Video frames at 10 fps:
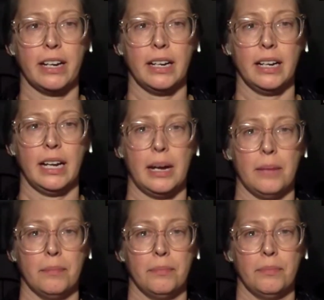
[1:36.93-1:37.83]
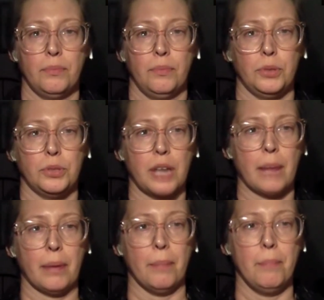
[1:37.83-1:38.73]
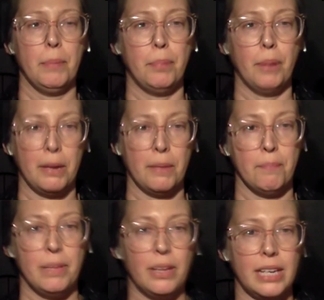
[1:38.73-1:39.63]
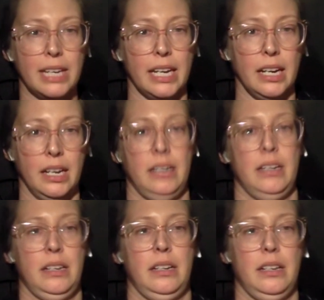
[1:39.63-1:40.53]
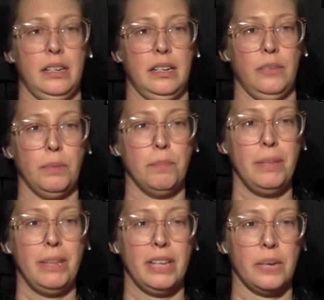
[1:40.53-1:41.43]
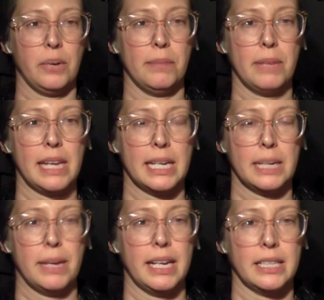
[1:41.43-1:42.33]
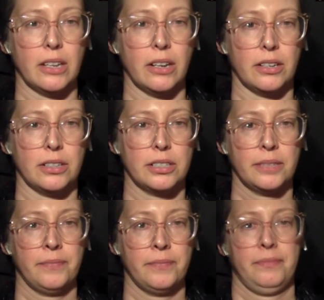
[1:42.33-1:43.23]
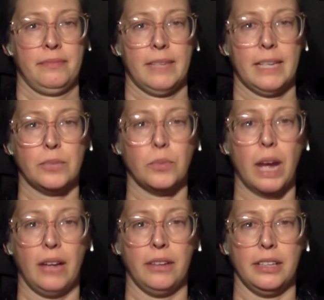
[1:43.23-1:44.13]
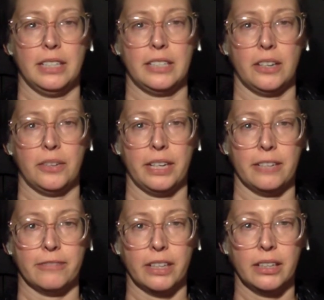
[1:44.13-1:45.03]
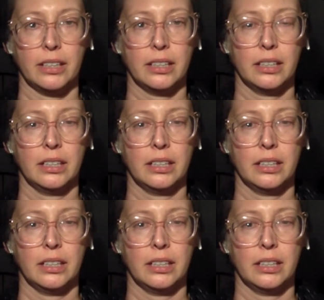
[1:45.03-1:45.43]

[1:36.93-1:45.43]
fund um, will top a one billion, one billion with a B to pay its stars. That's wild. The TikTok creator fund.